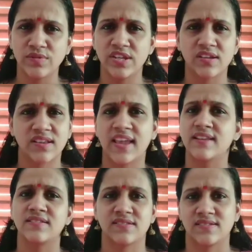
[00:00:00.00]
near
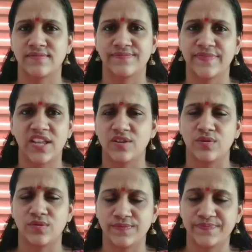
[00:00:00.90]
Kent and all.